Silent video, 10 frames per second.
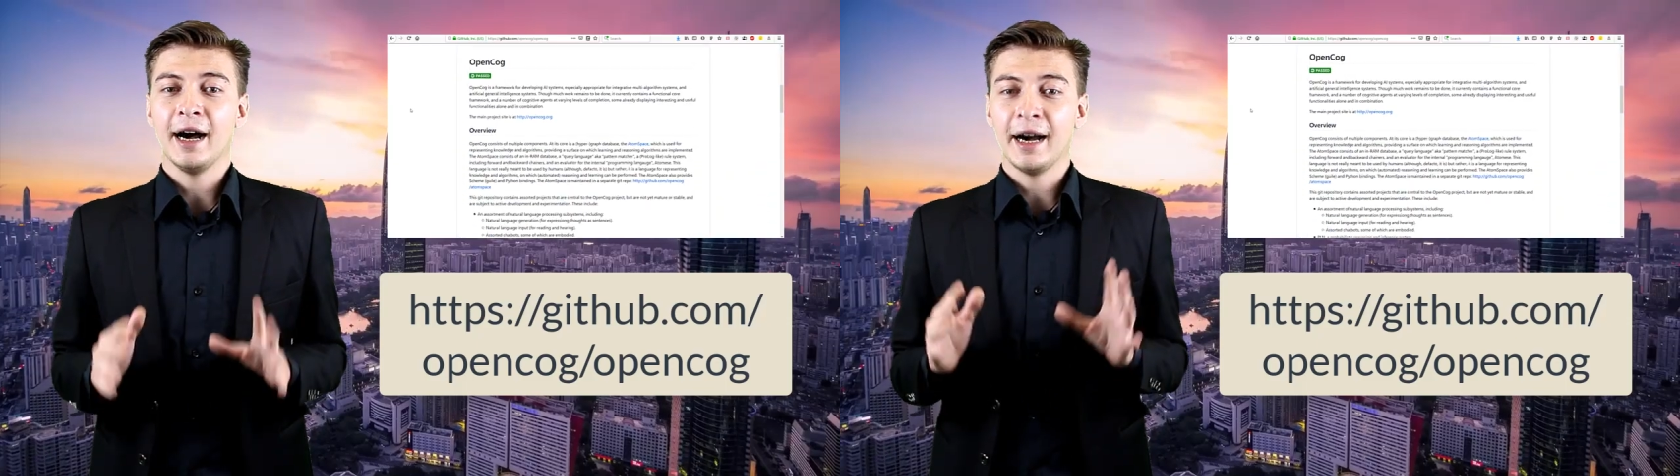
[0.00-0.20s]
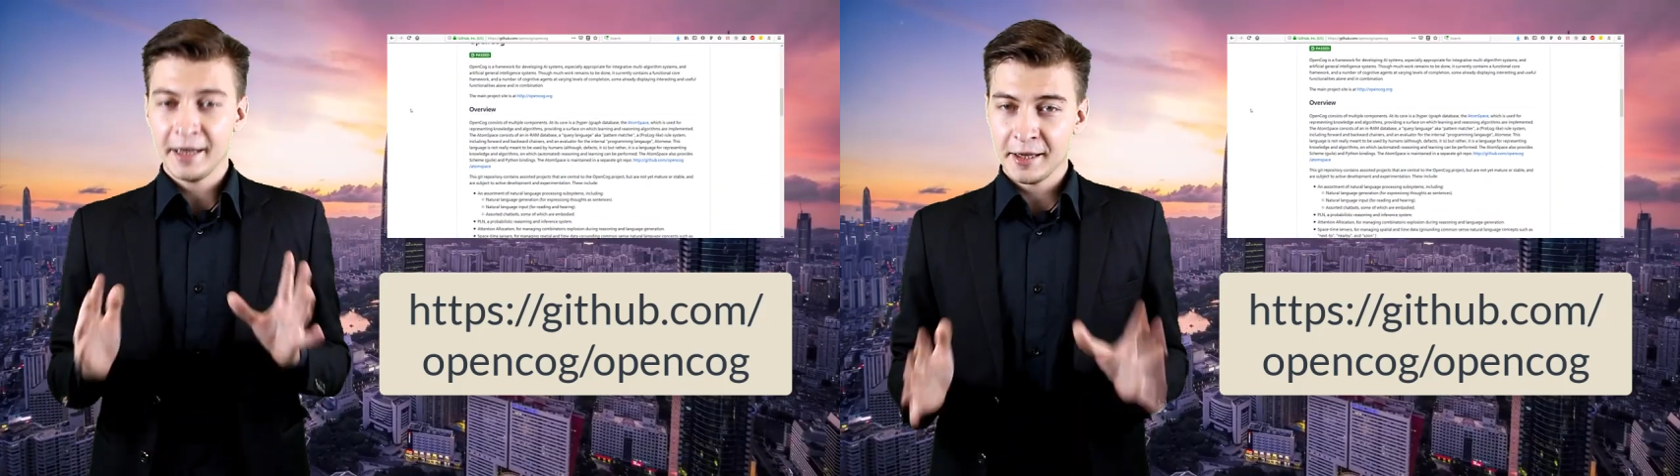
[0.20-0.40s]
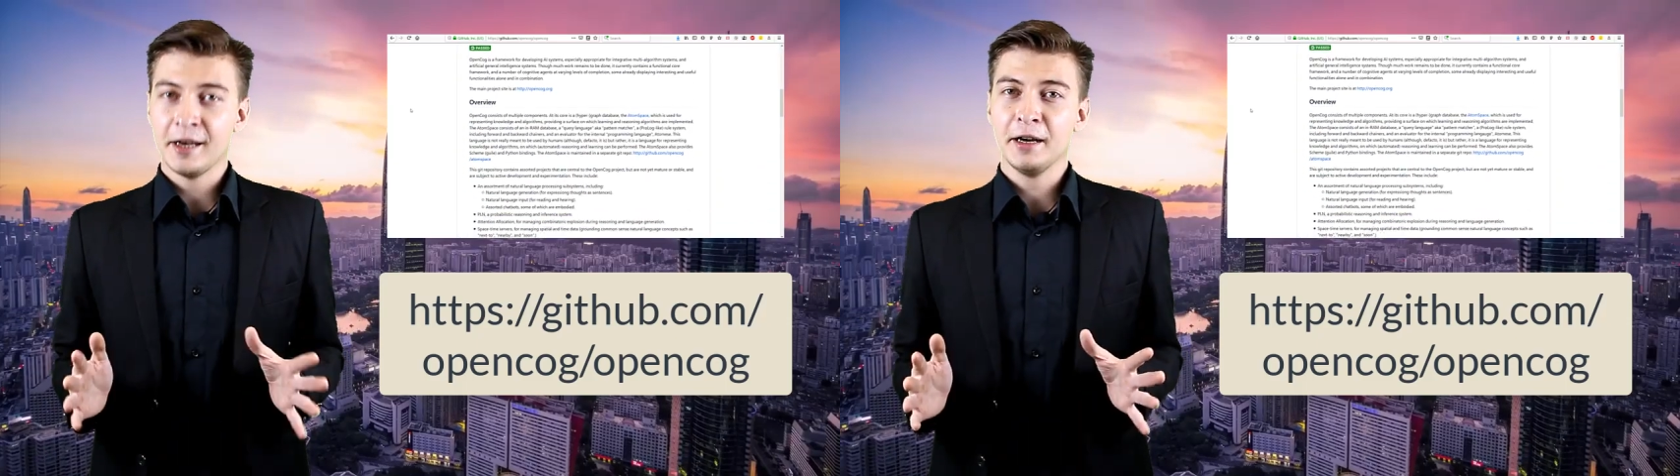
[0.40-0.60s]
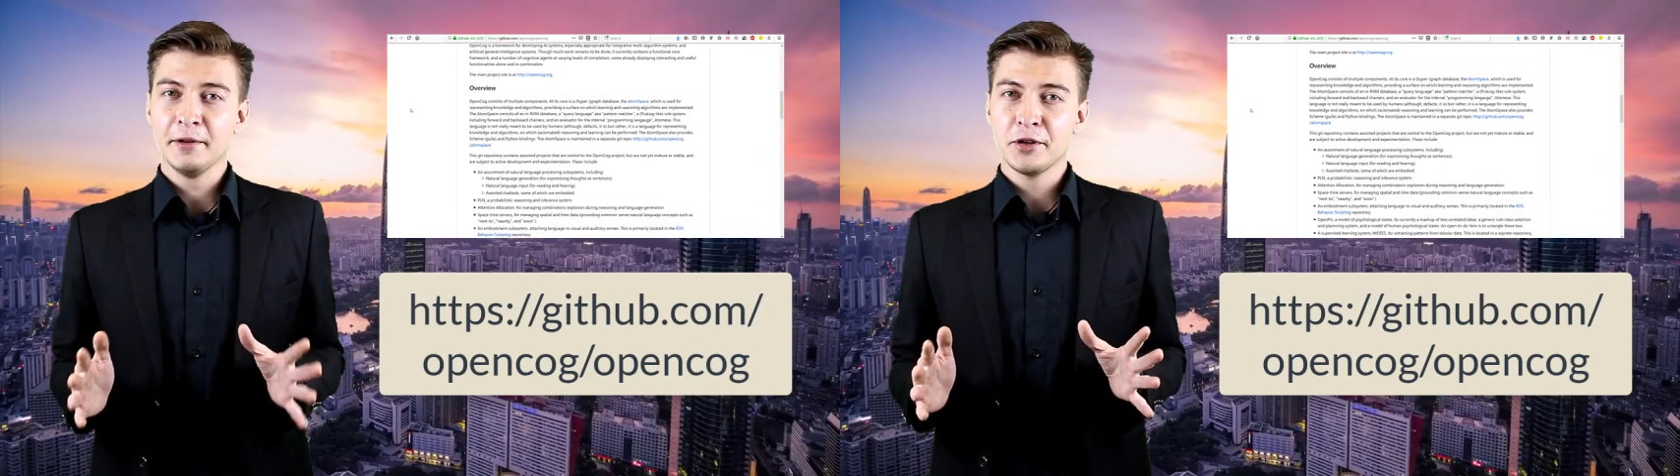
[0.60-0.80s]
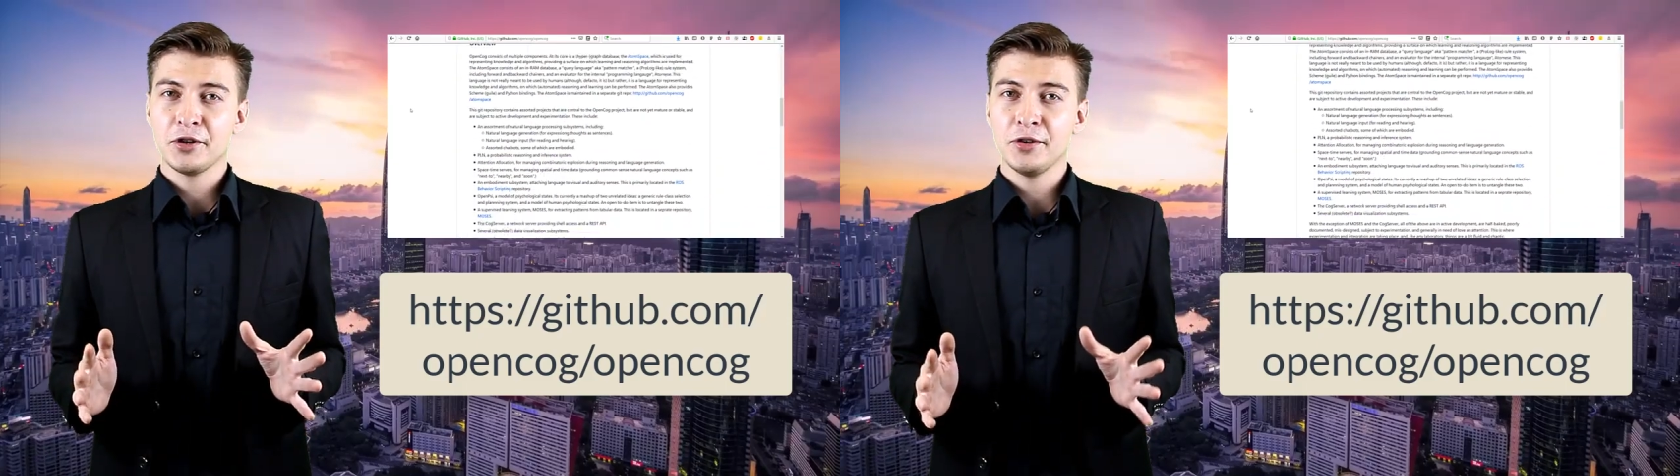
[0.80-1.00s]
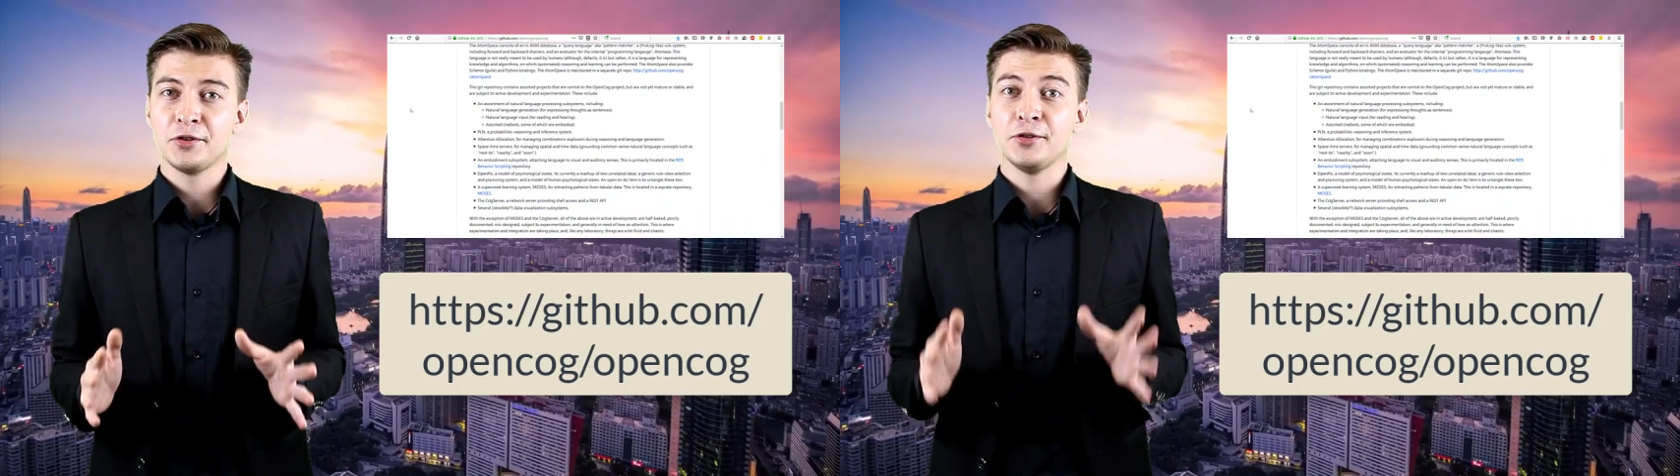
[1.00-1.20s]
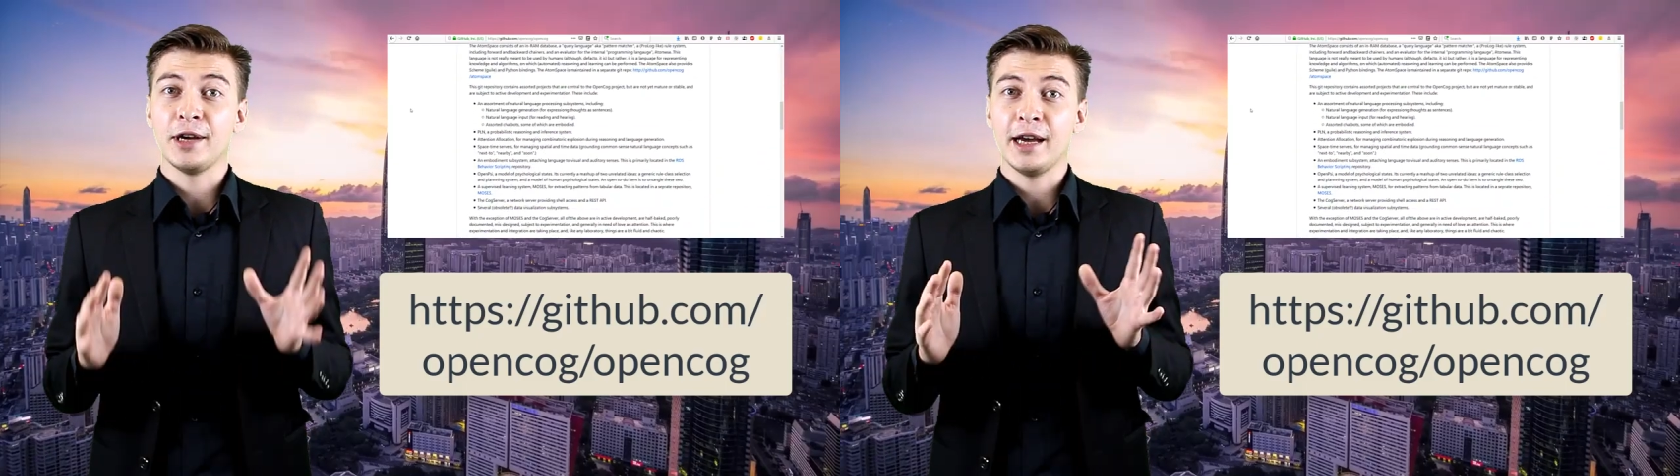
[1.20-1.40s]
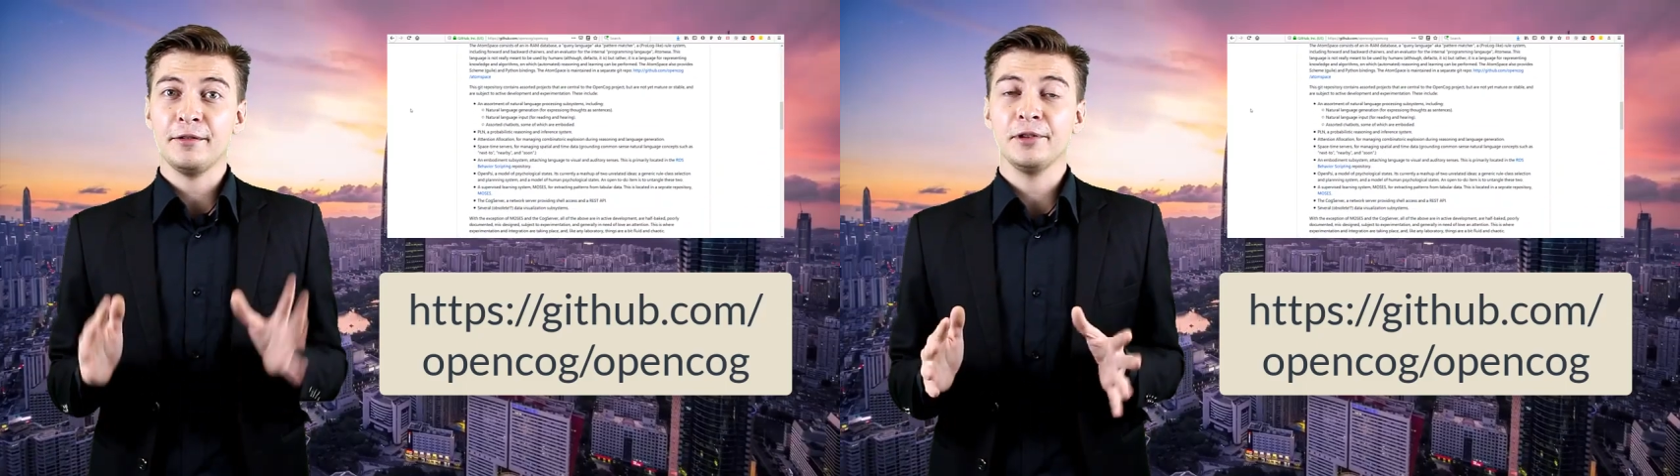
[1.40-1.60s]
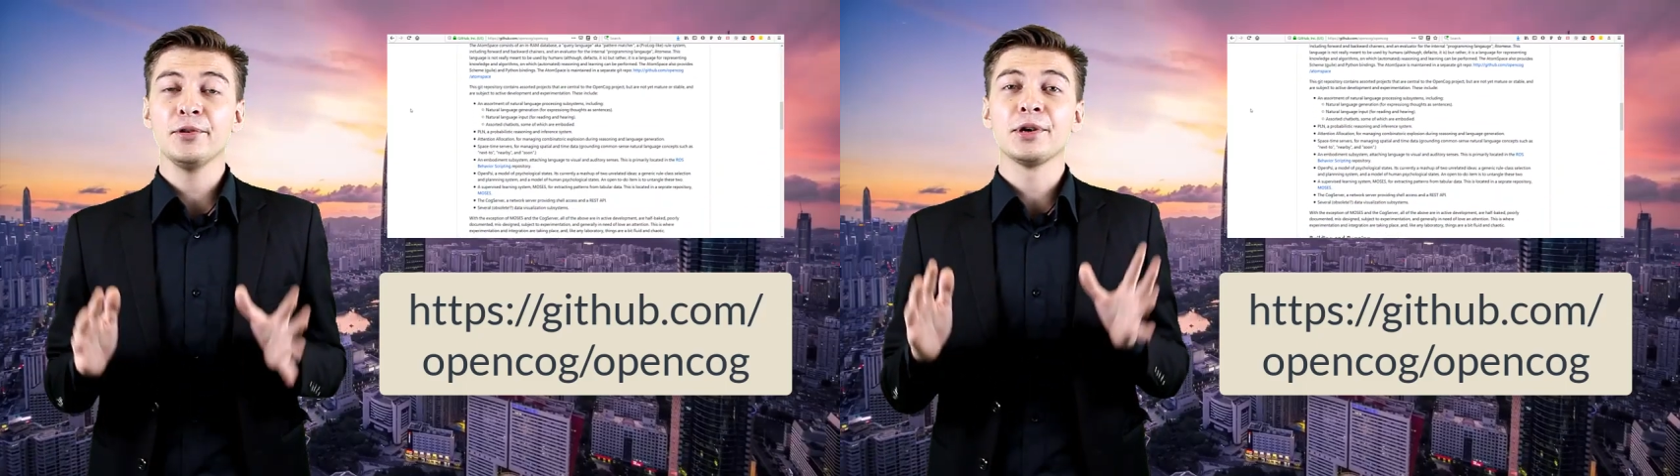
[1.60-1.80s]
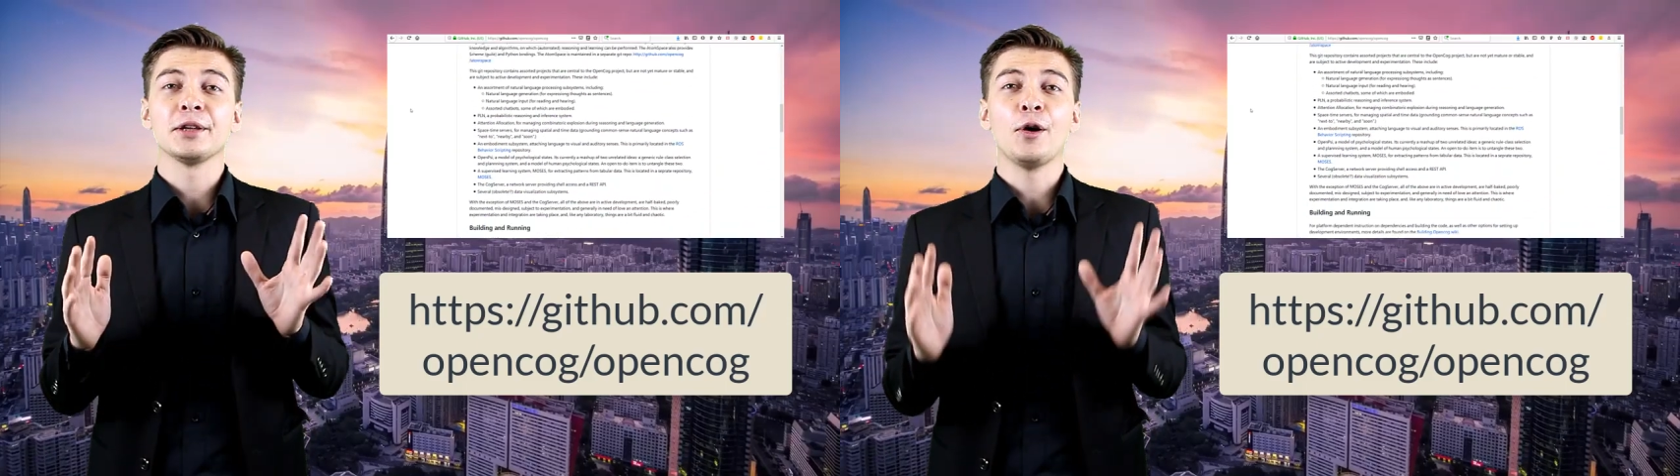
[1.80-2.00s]
I encourage you to have a
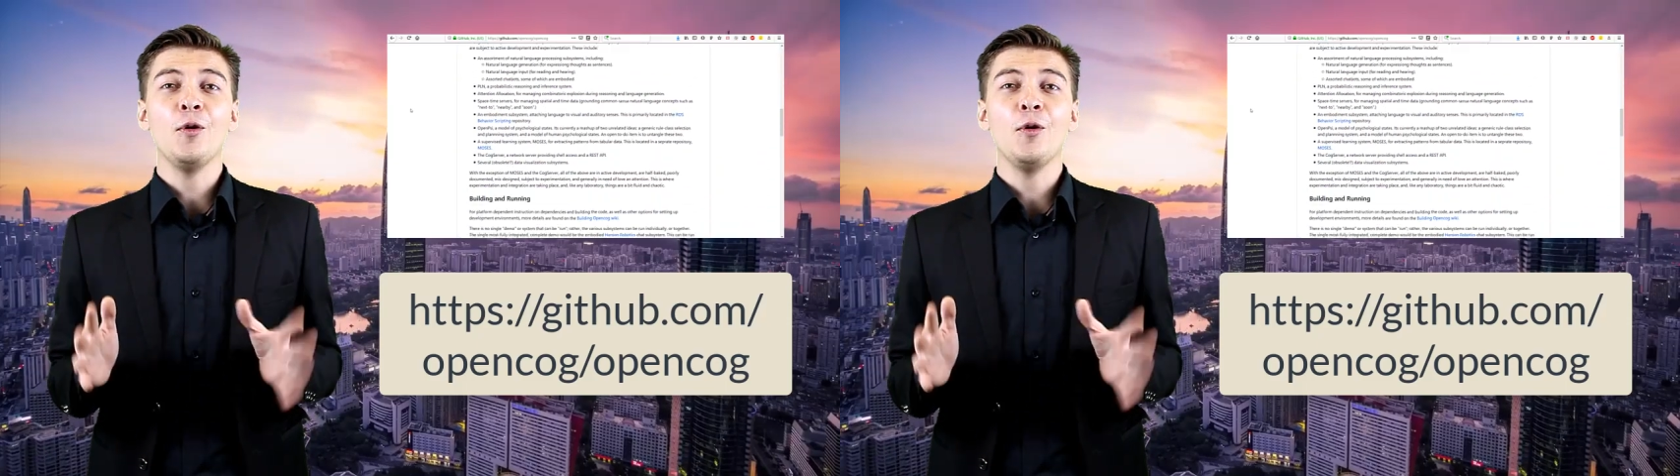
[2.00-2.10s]
look at